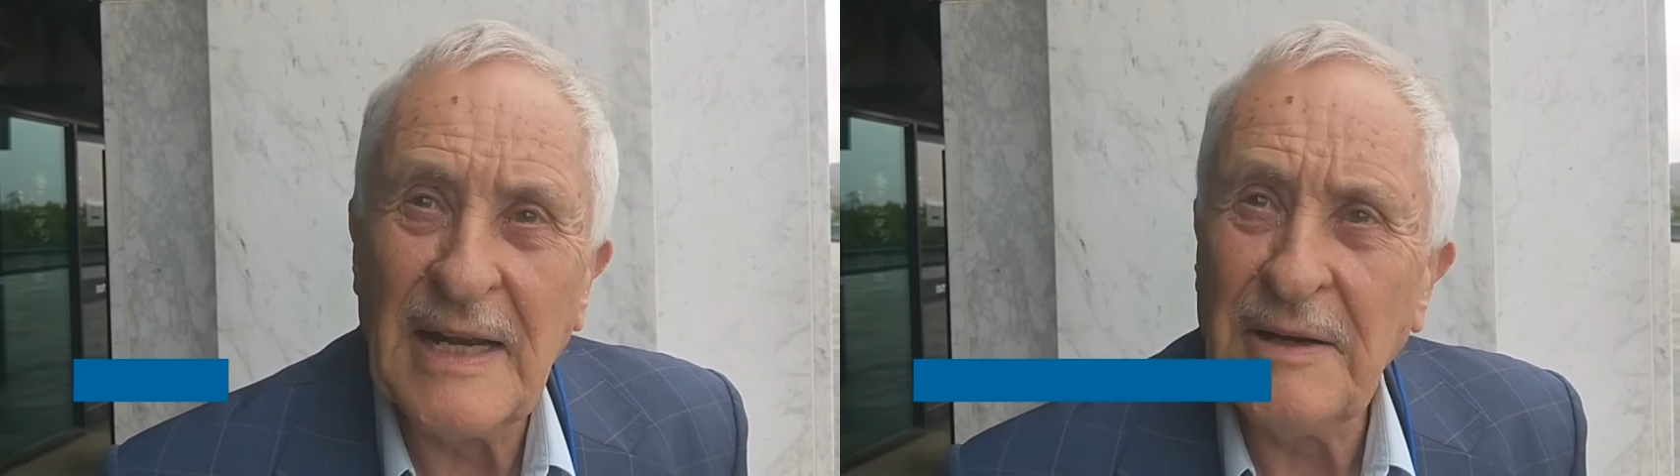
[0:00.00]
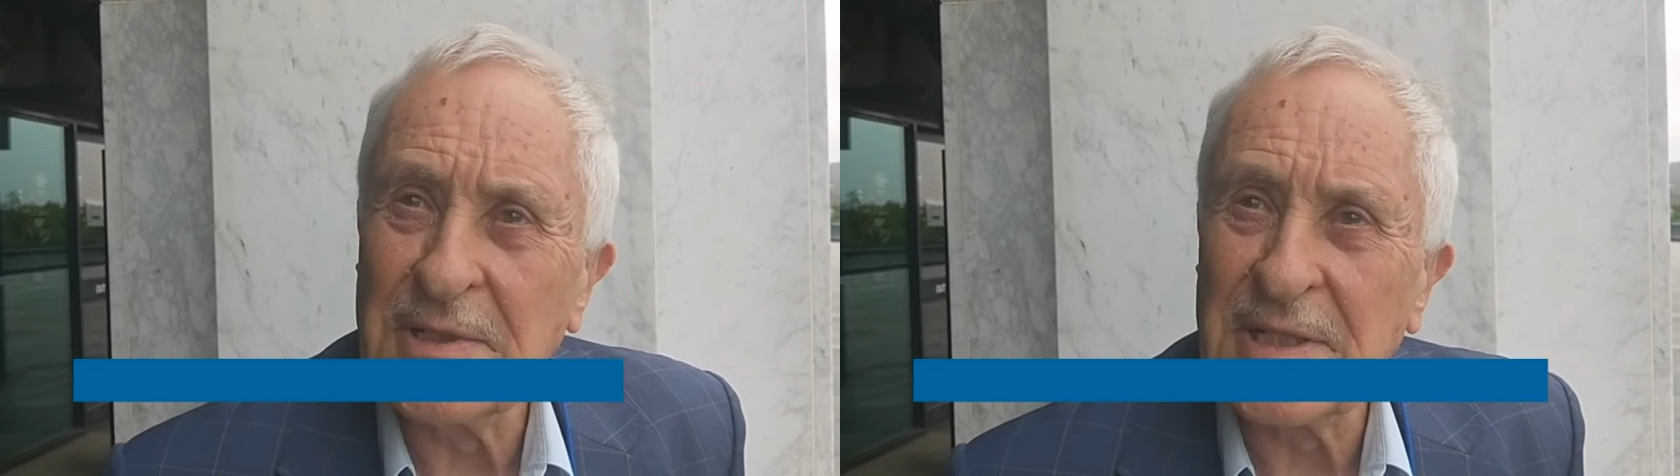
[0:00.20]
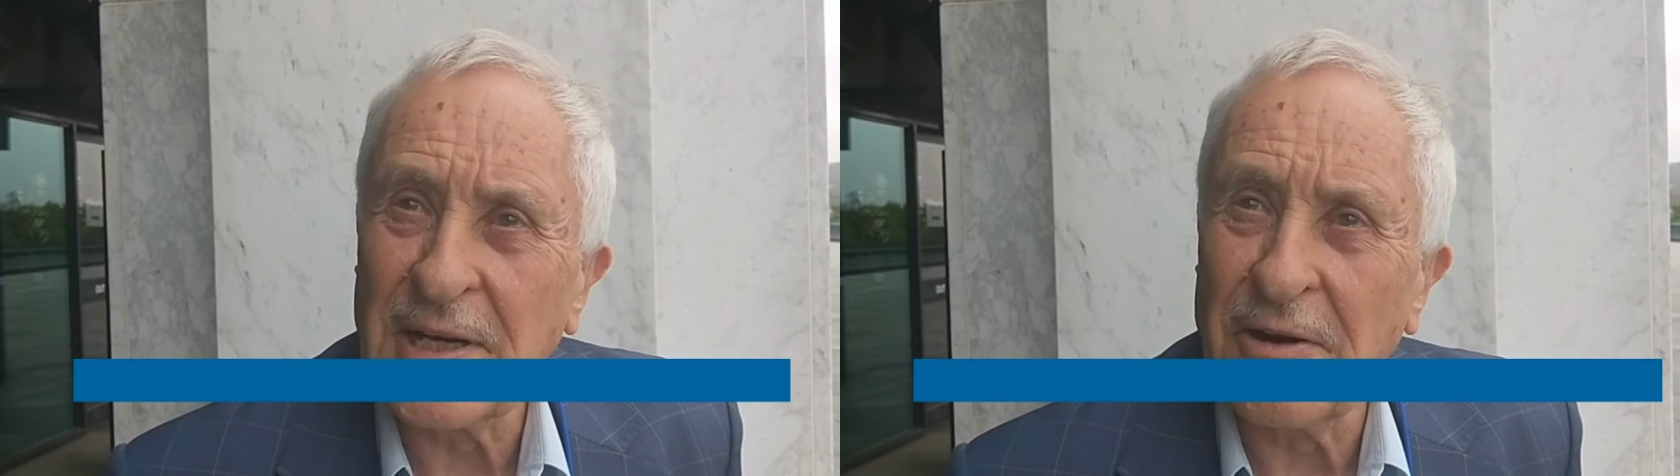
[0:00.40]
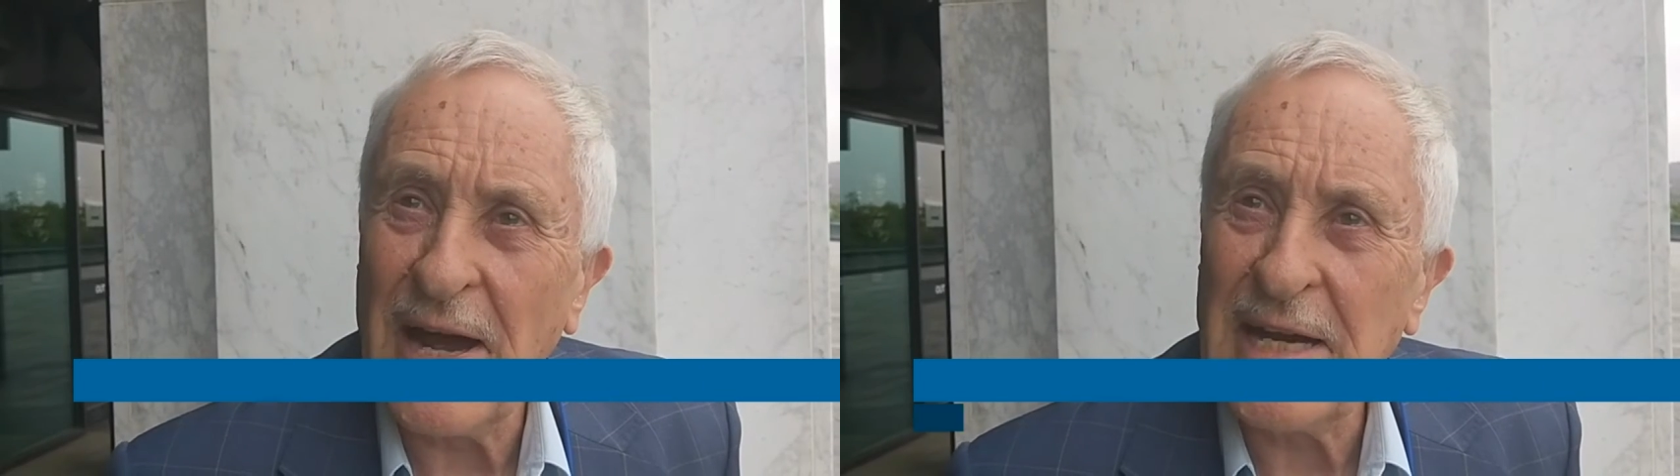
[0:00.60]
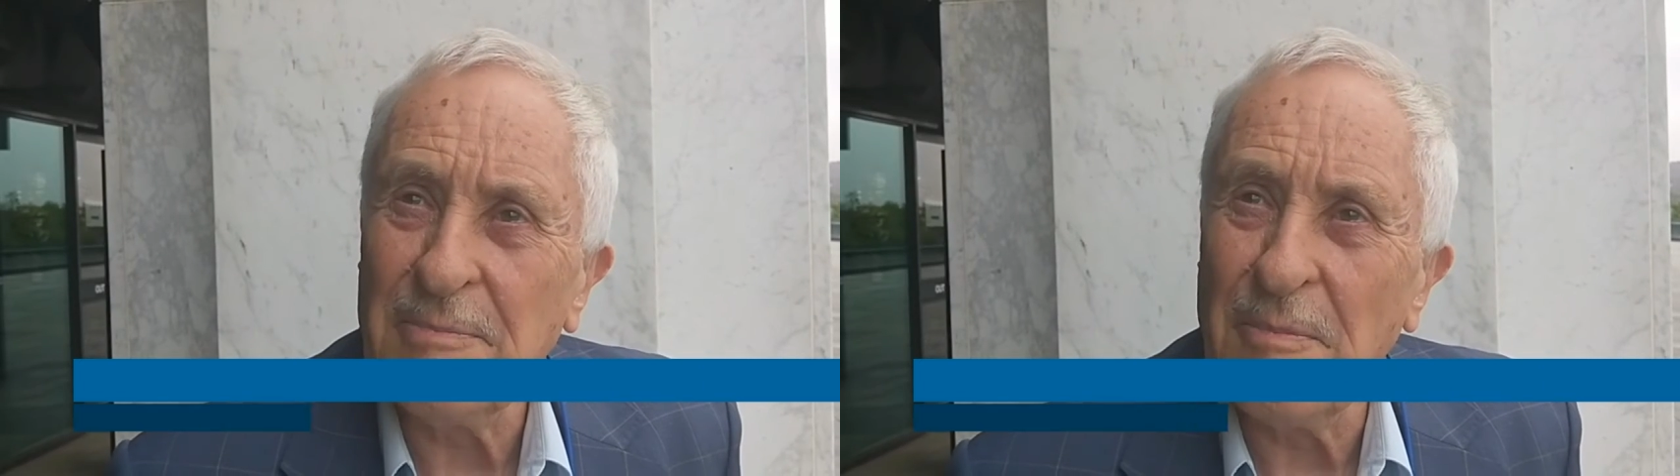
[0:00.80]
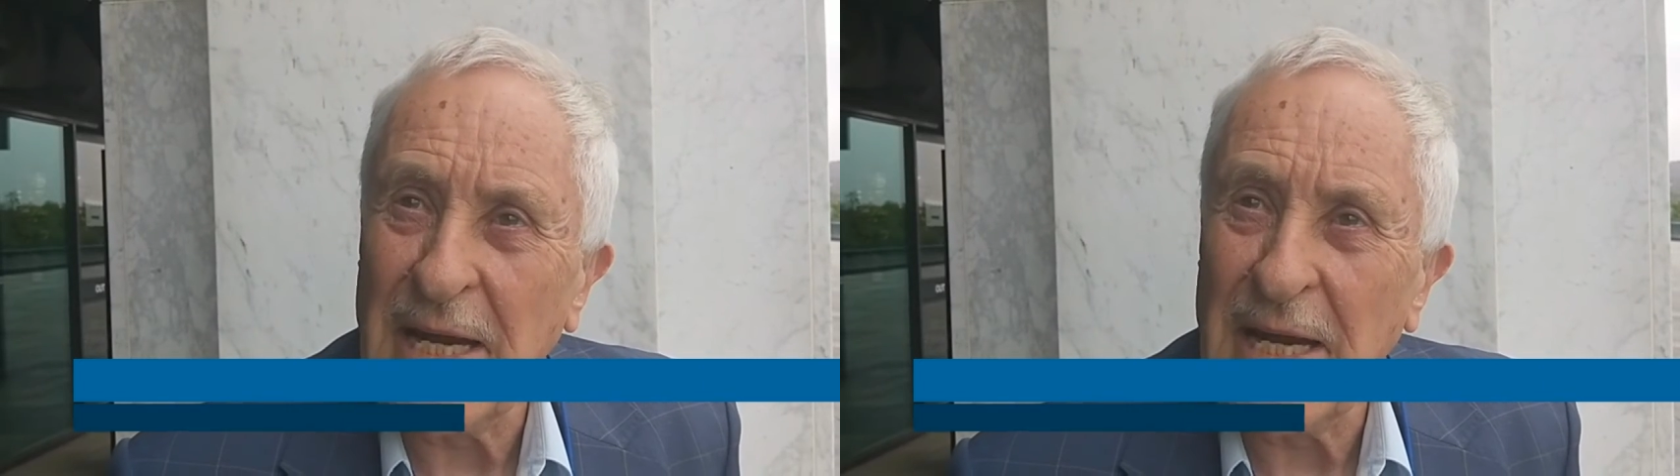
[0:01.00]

And he was a great